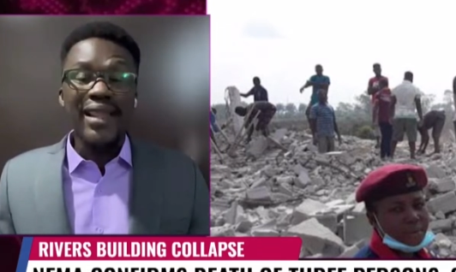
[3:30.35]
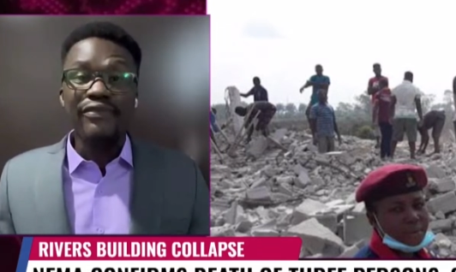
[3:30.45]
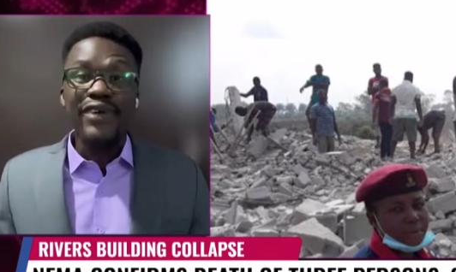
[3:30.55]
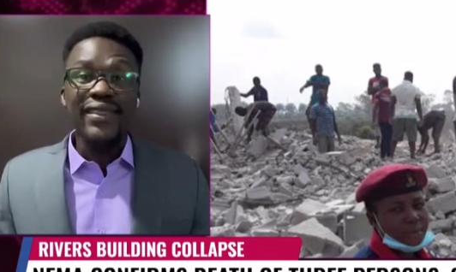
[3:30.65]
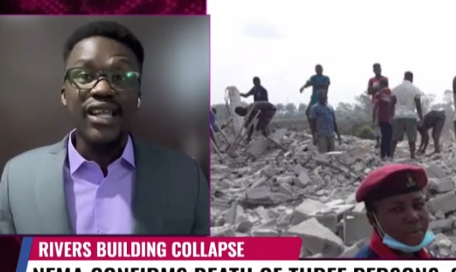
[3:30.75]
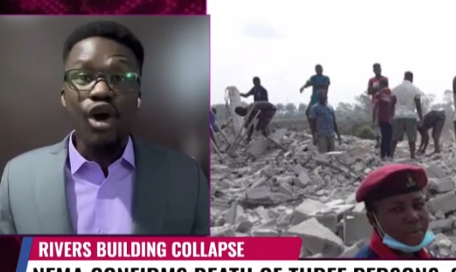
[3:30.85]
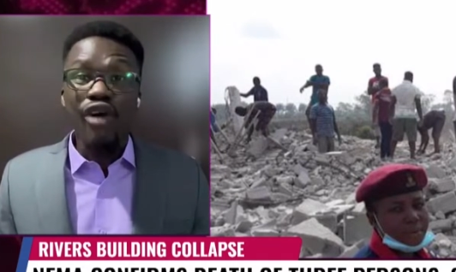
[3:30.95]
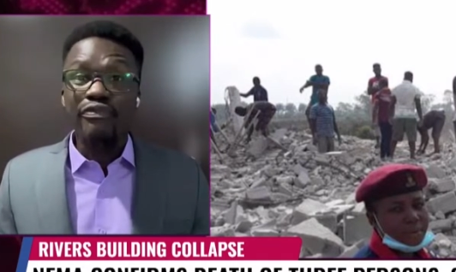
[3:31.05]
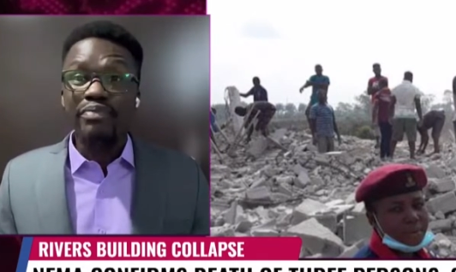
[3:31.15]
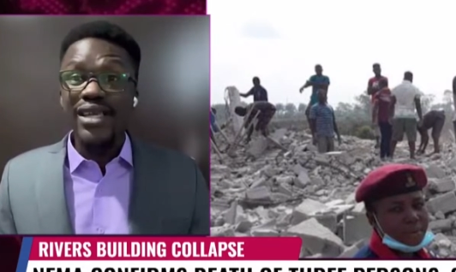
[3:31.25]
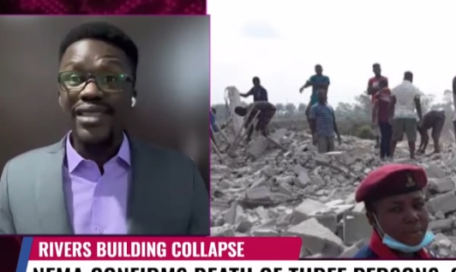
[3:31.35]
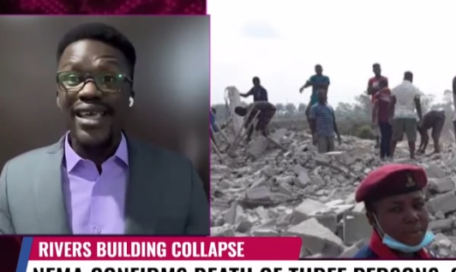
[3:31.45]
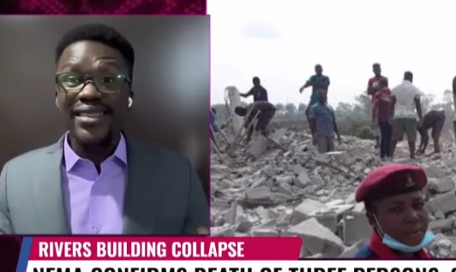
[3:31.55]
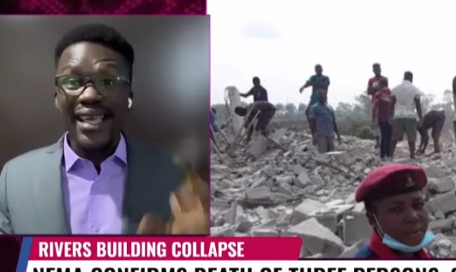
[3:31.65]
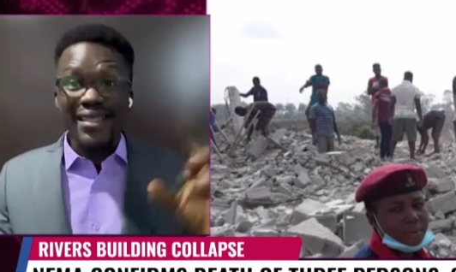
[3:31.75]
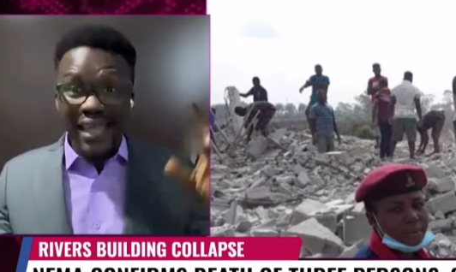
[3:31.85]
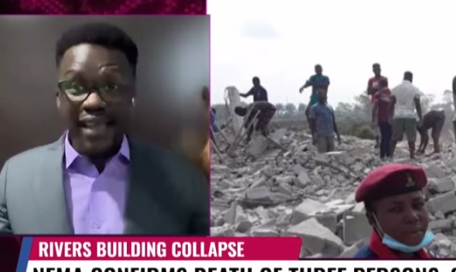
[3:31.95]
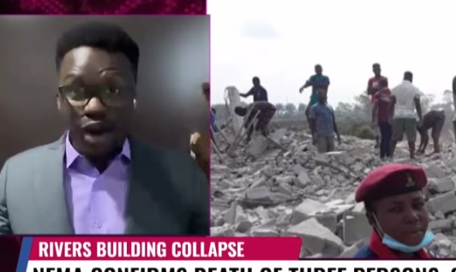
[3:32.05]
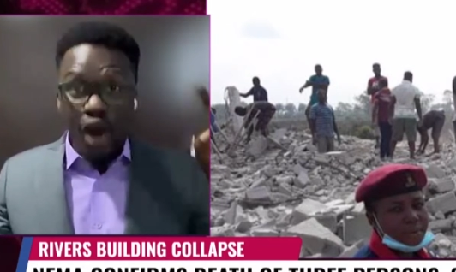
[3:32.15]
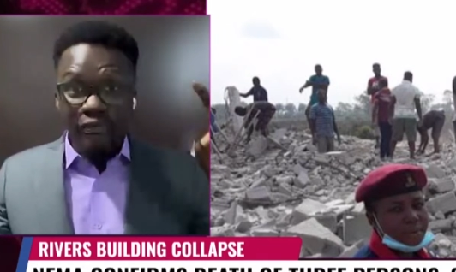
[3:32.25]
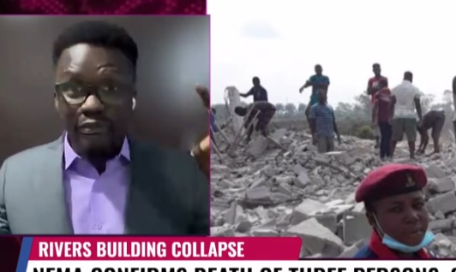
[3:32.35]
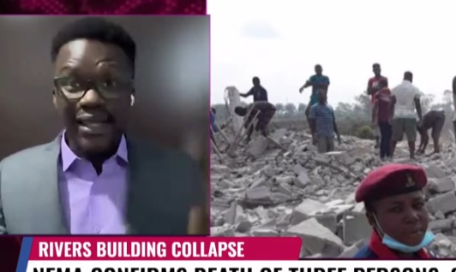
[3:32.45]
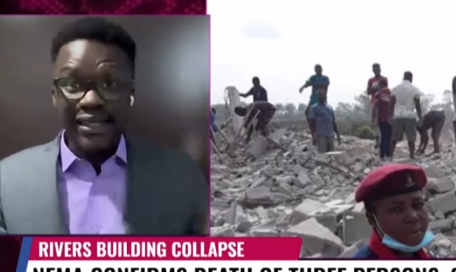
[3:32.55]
Speaker 1: We need to talk about the fact that the